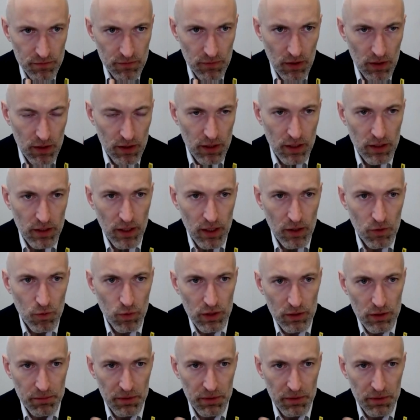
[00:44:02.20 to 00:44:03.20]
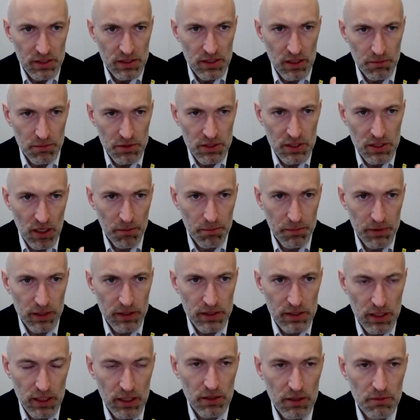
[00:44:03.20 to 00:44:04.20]
that there will be some
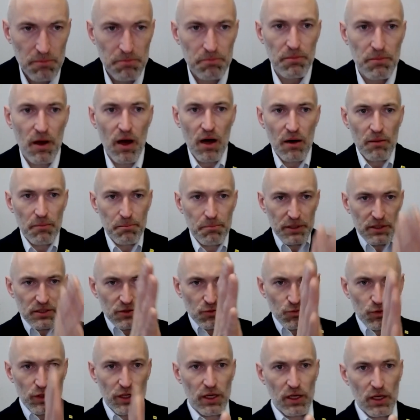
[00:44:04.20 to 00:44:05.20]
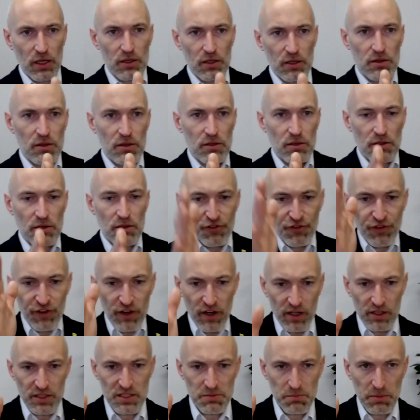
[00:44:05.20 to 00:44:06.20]
surplus between
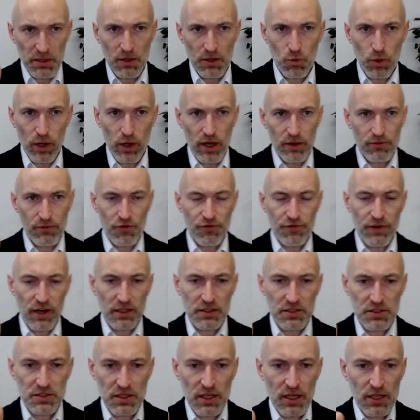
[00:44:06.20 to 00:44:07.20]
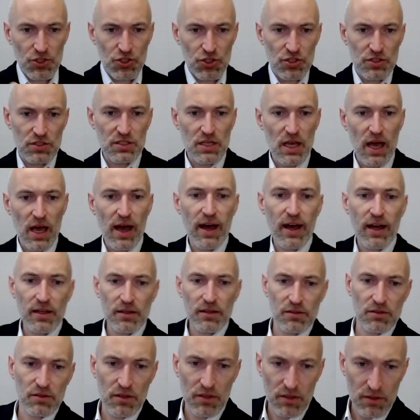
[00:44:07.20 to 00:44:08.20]
first big wave of vaccinations
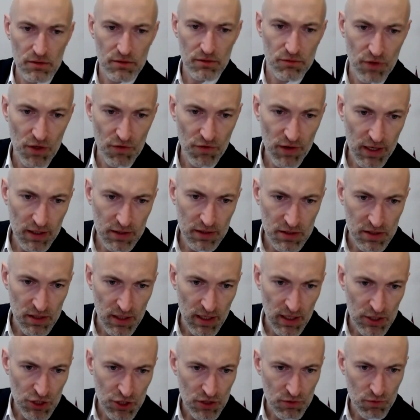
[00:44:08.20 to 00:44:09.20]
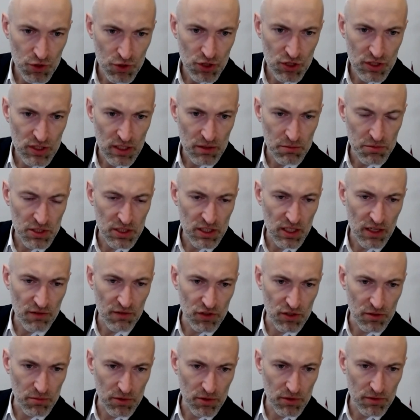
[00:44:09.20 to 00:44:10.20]
and revaccination, which seems
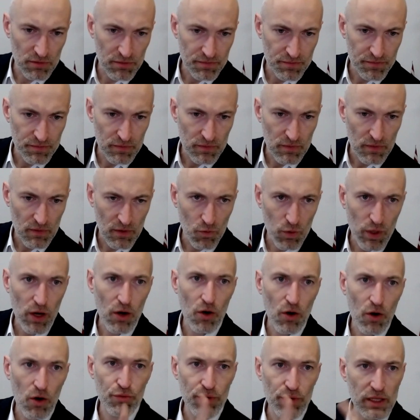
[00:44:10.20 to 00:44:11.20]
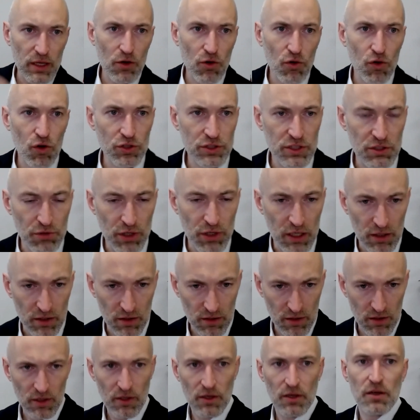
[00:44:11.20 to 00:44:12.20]
inevitable. We are already
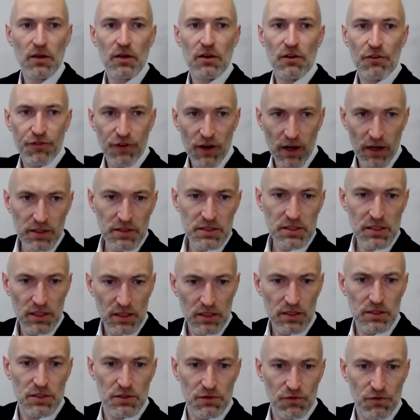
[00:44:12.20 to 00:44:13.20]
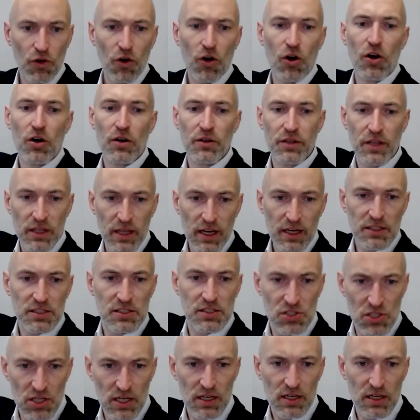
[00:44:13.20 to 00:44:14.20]
ordering Pfizer's for the
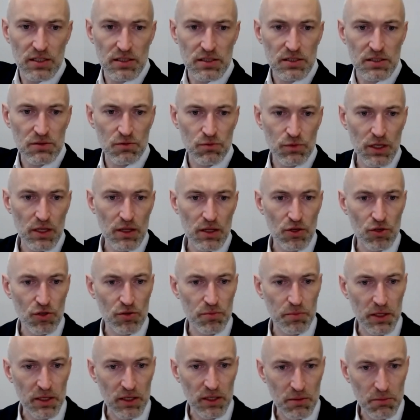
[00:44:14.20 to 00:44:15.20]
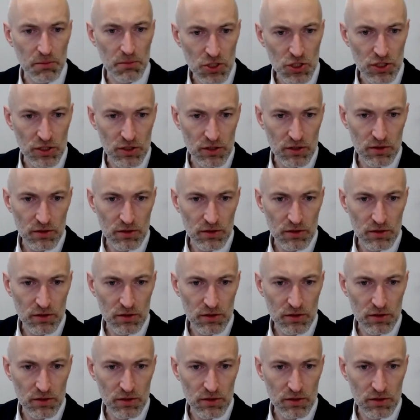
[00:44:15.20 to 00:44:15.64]
next years with the European Commission.